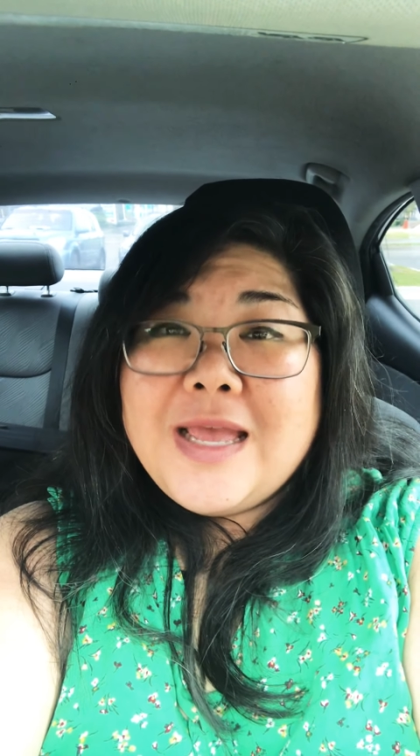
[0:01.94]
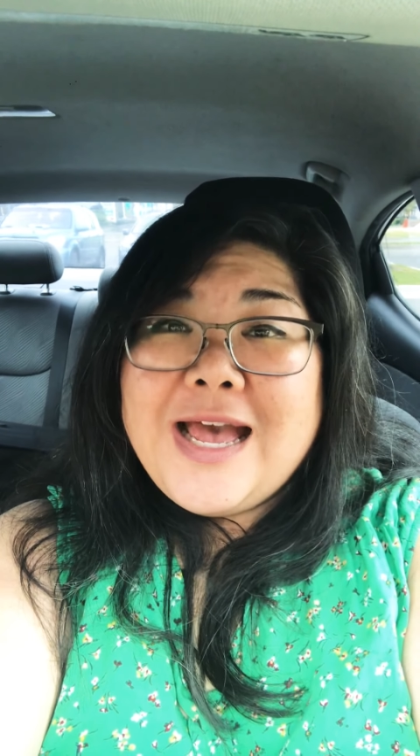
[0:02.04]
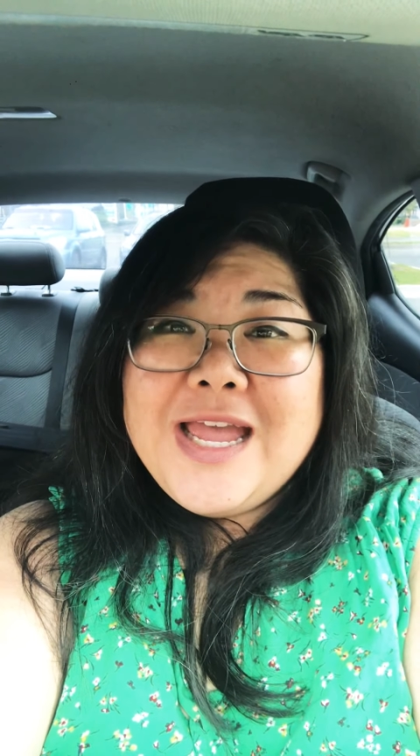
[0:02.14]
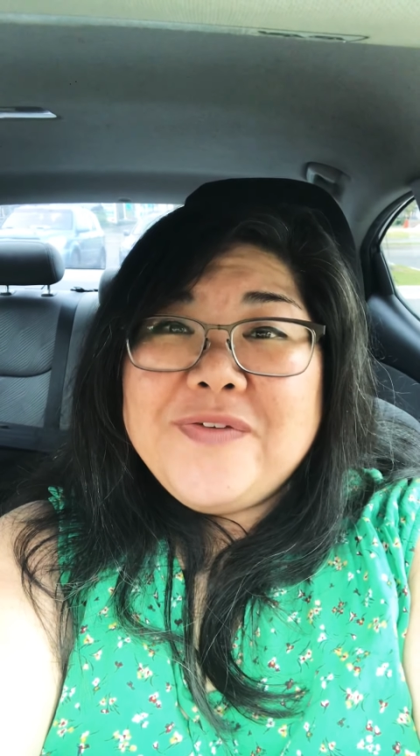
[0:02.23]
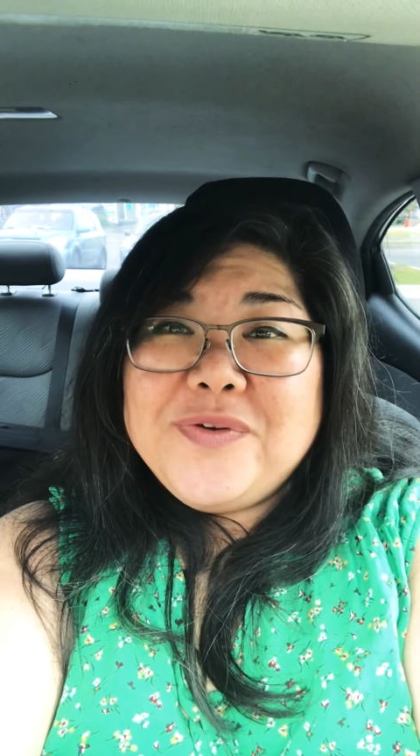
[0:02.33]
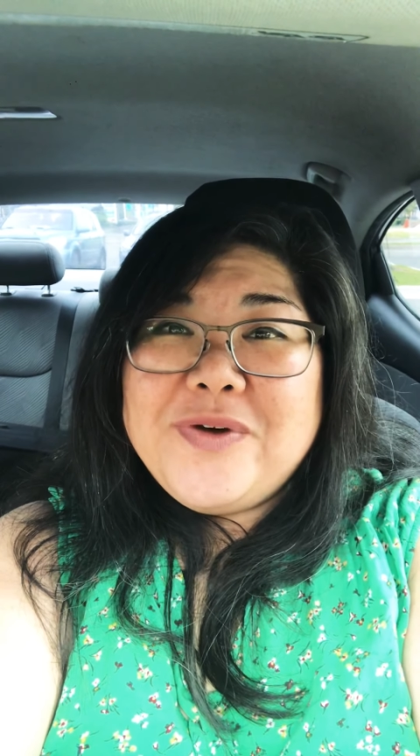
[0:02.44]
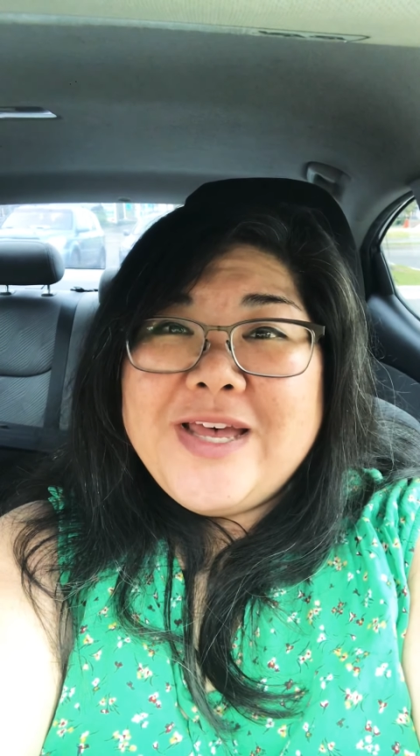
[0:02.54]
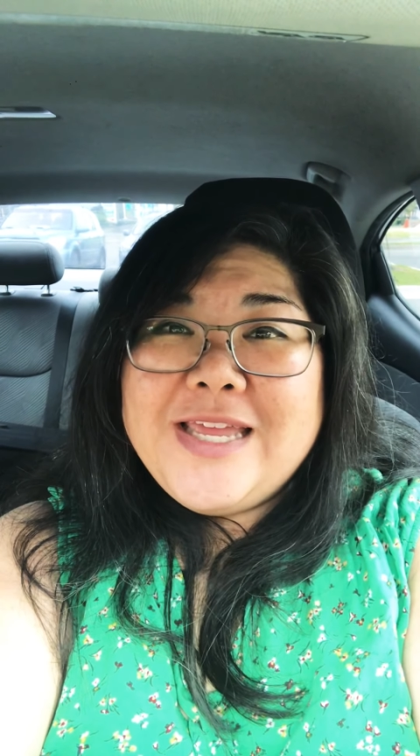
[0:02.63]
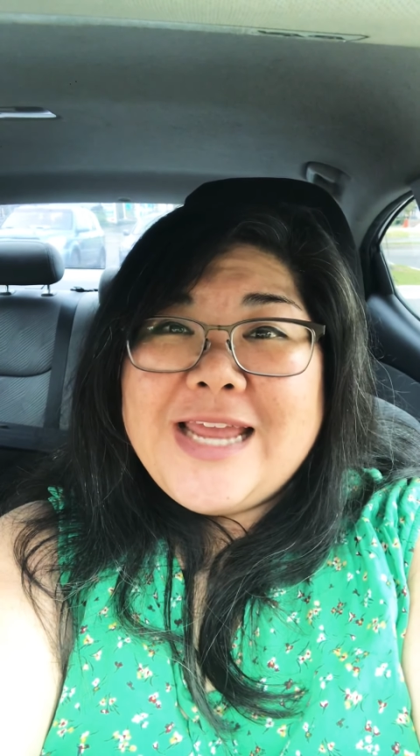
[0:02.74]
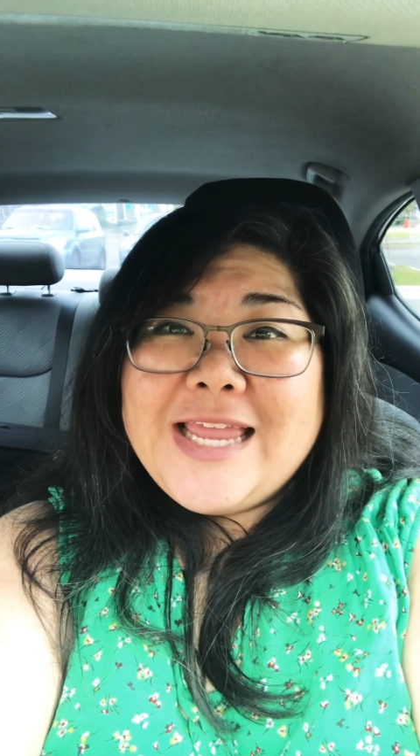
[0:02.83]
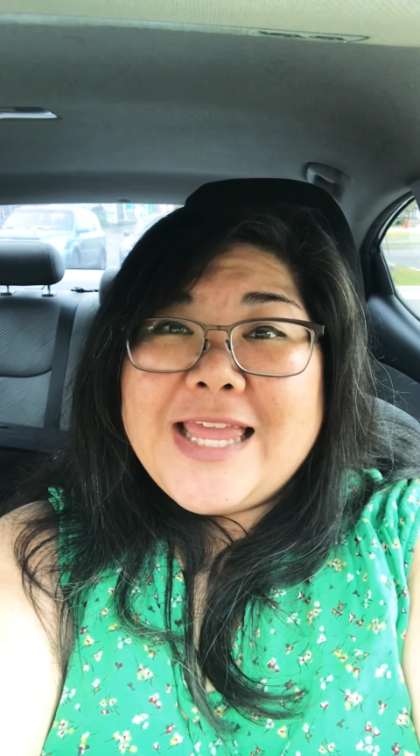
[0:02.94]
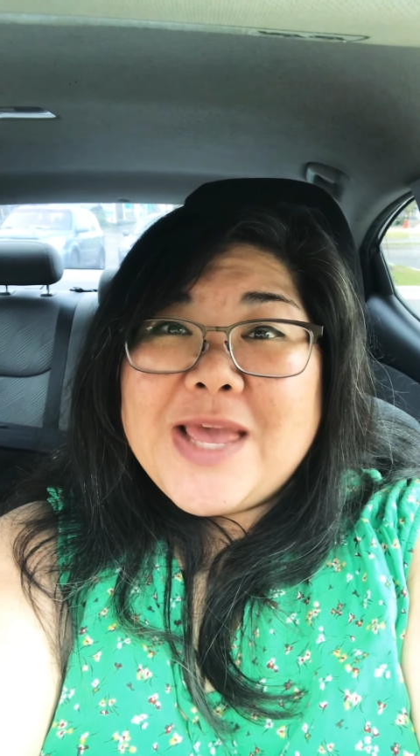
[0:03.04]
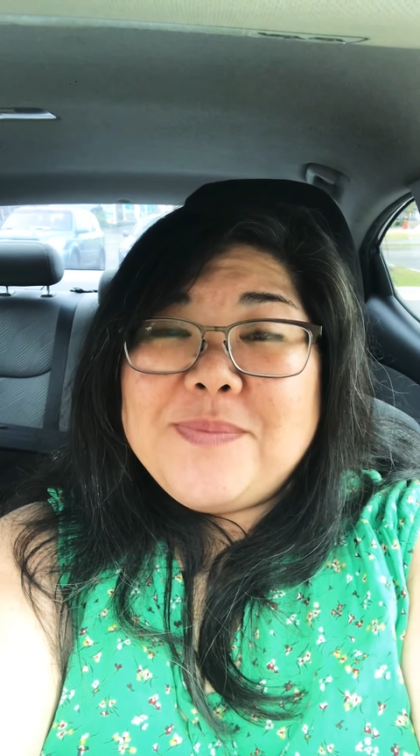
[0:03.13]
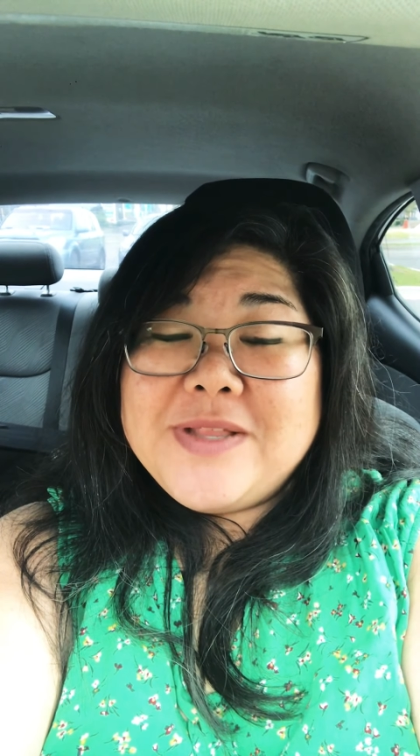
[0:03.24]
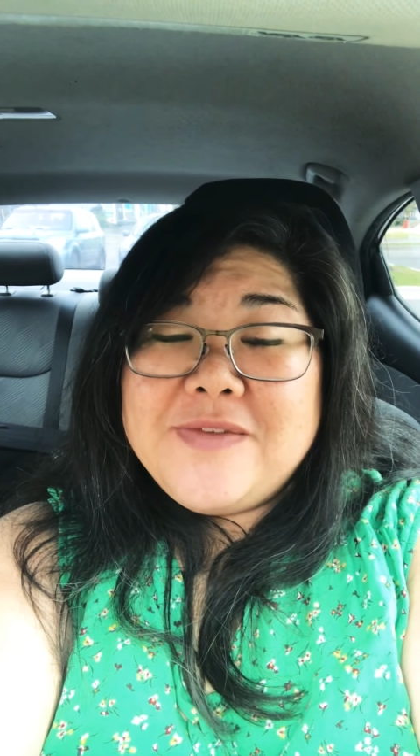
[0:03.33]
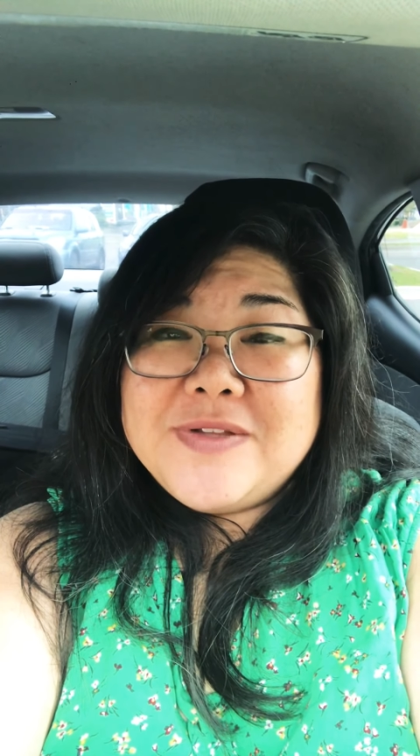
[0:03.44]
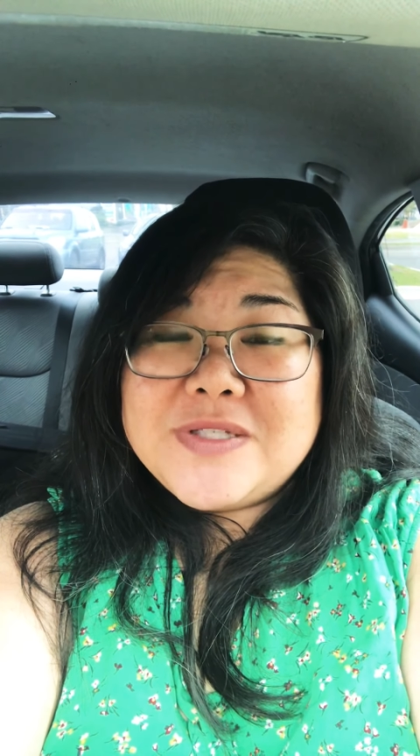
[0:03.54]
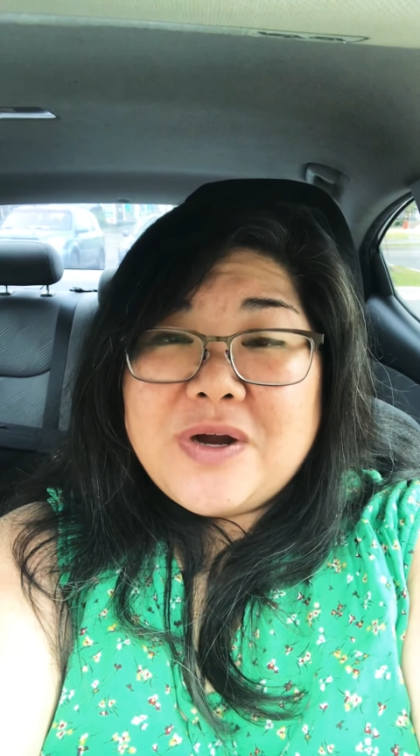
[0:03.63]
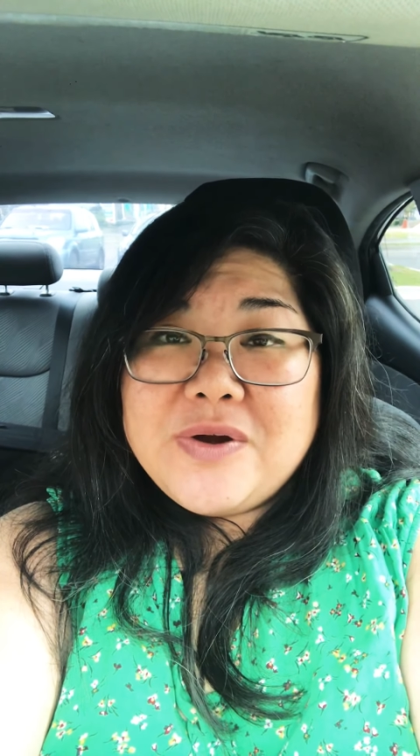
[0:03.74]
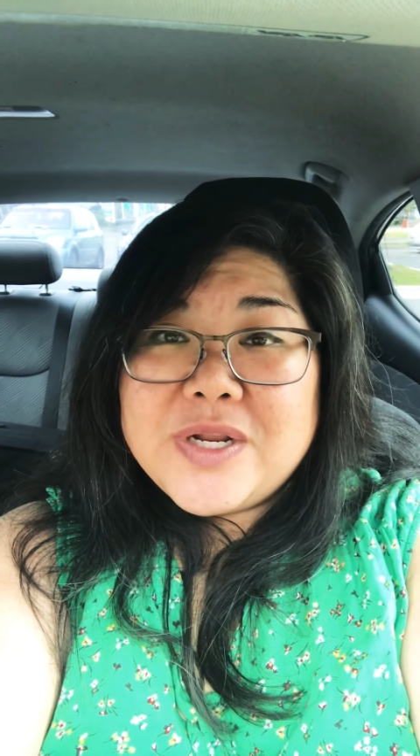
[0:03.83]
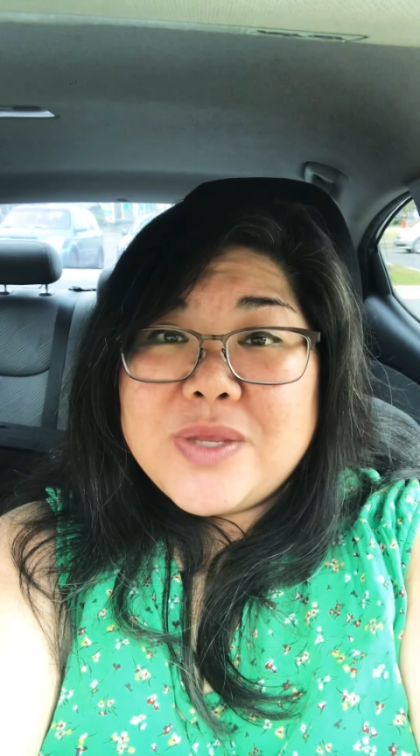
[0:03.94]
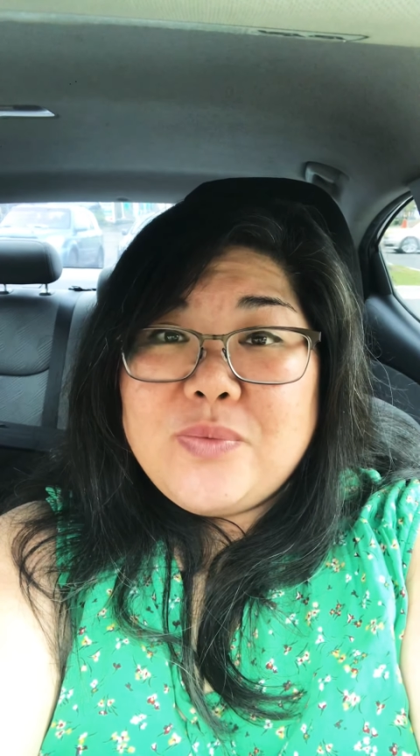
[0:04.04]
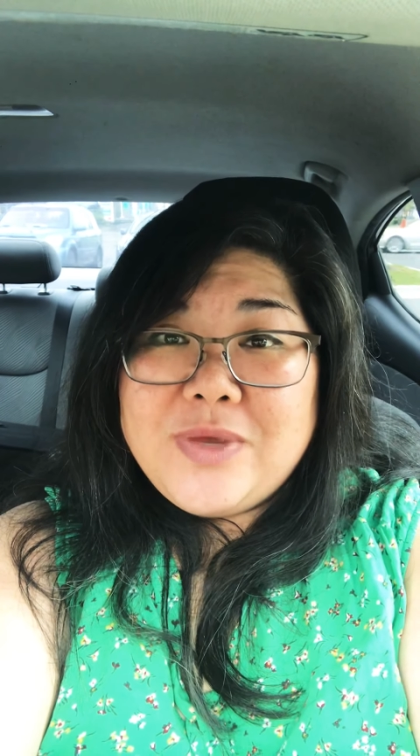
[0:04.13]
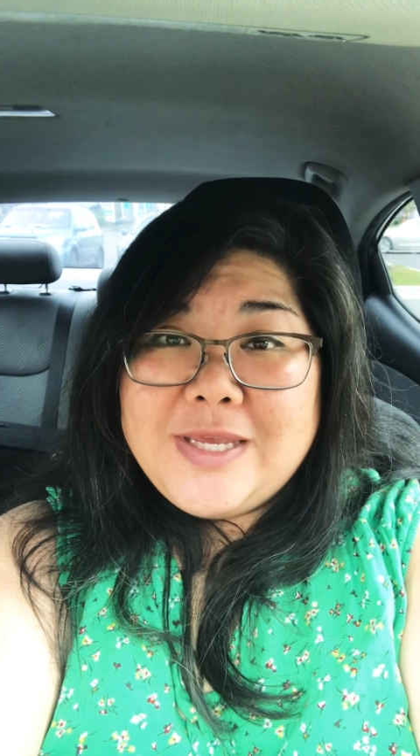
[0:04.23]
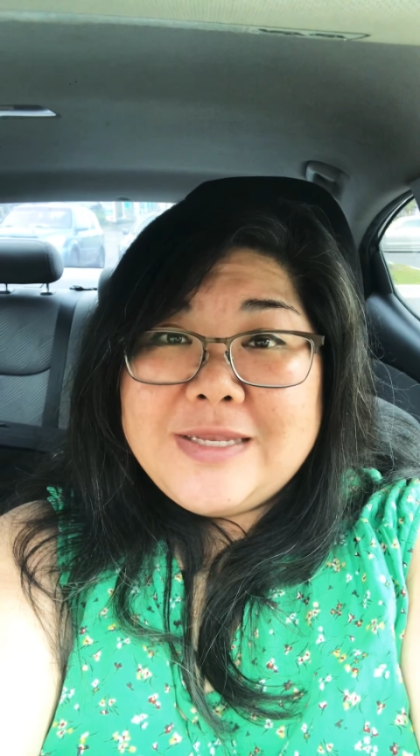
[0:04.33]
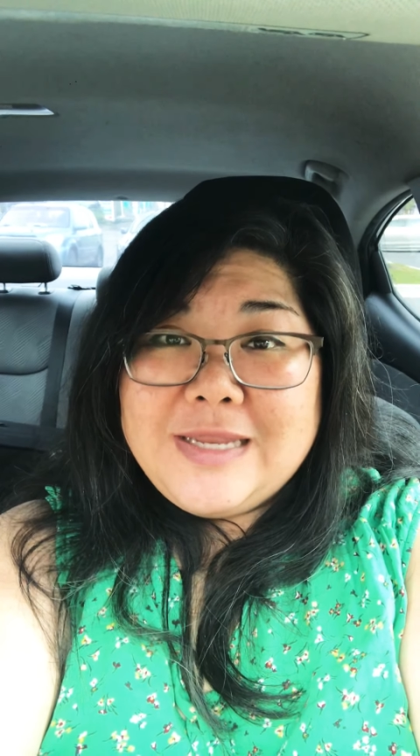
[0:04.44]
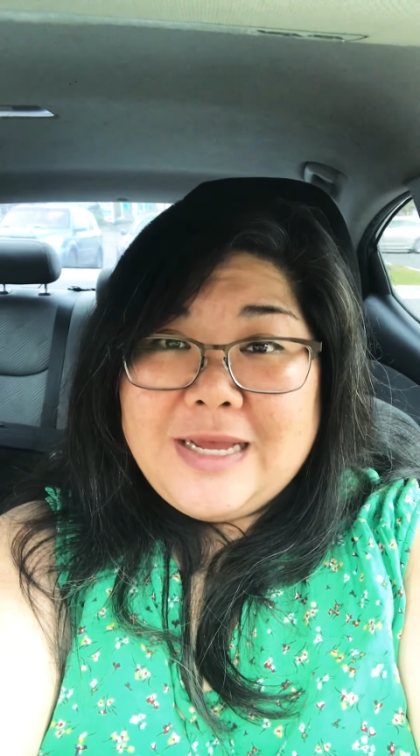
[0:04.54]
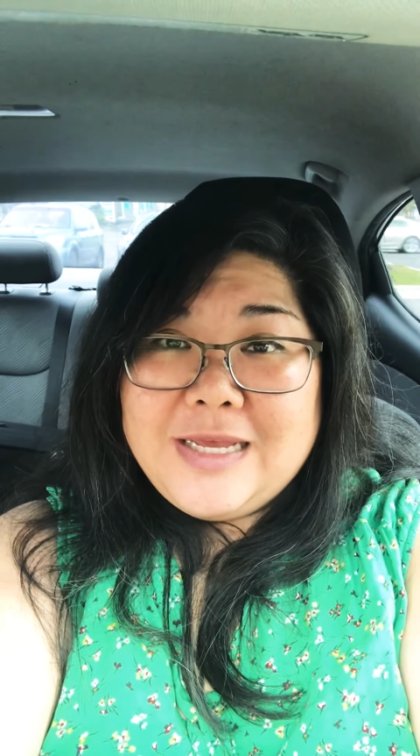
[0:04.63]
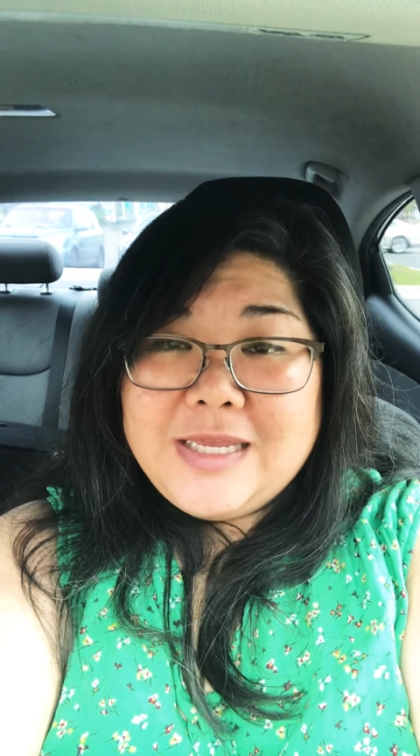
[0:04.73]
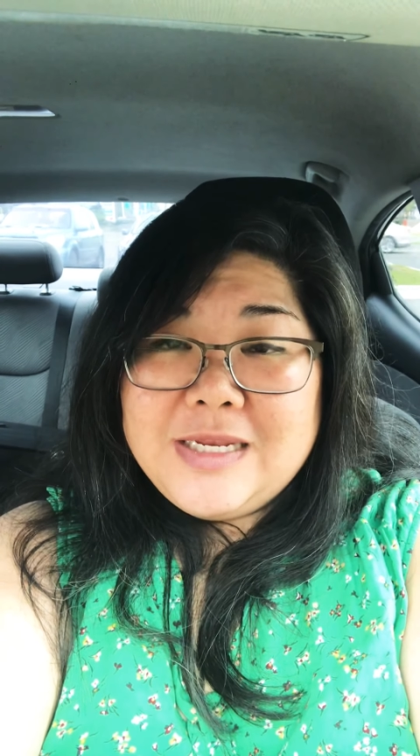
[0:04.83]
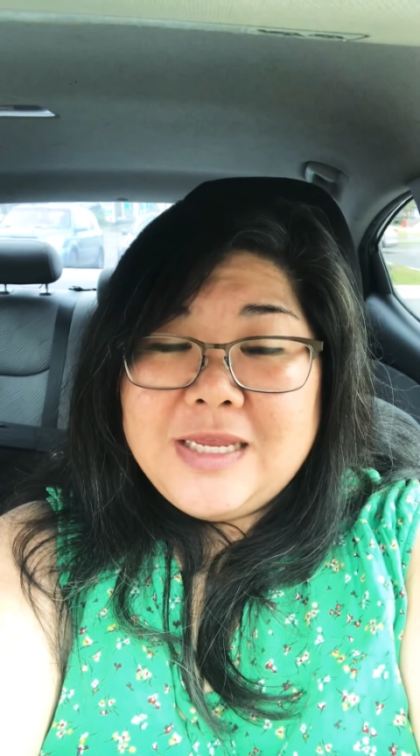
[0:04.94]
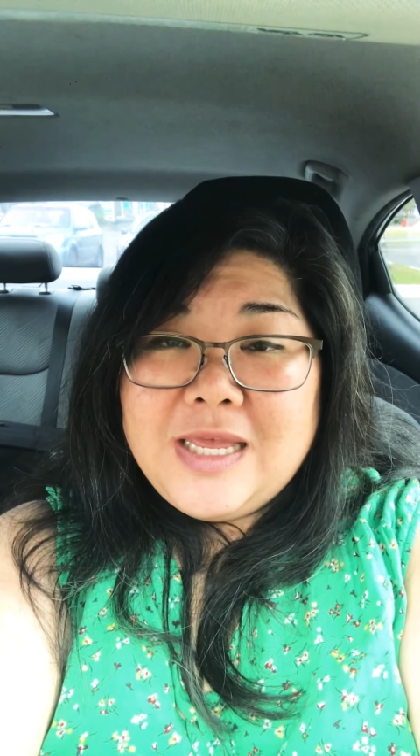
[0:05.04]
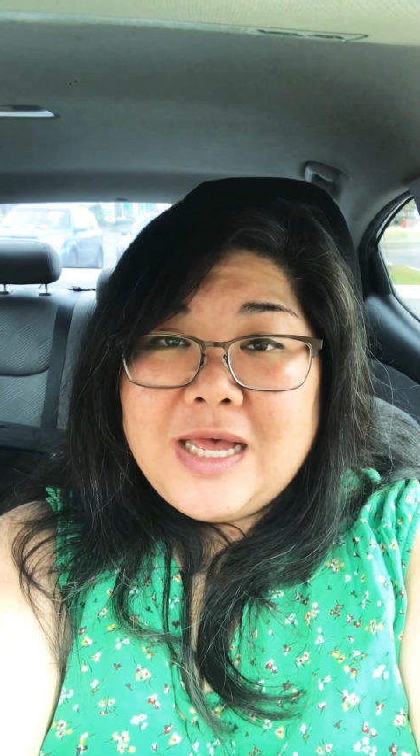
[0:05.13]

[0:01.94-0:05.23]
Hi everyone! I can't believe it's already week 9.